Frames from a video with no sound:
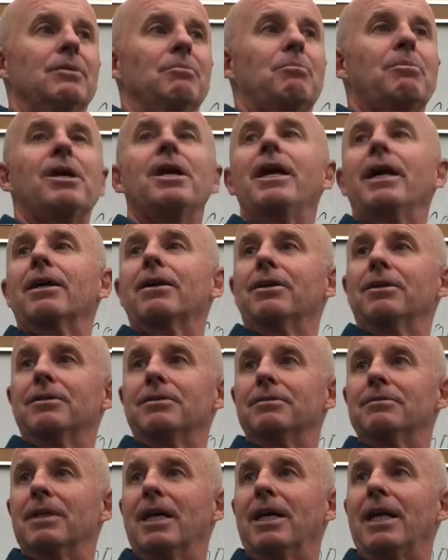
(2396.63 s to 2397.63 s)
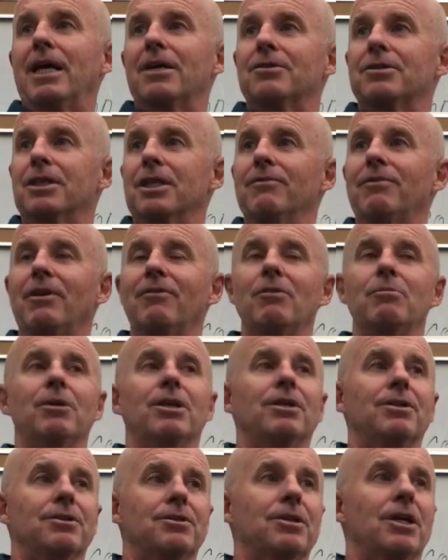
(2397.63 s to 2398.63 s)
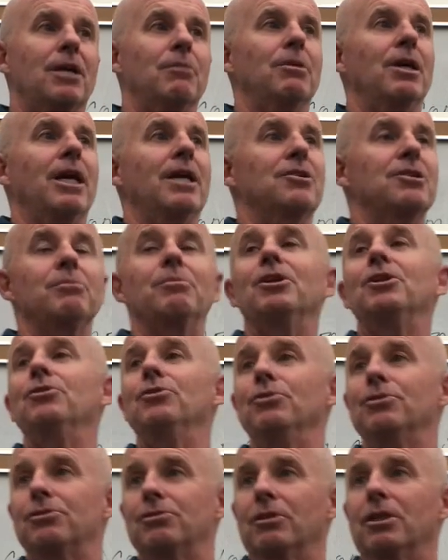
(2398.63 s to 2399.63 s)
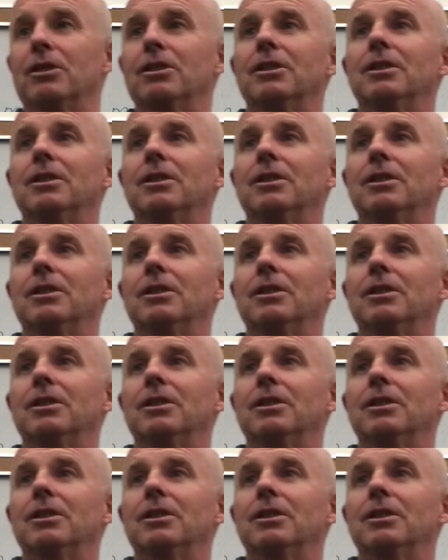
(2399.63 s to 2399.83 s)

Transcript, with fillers: pick and has to give everybody the same. It has to be neutral.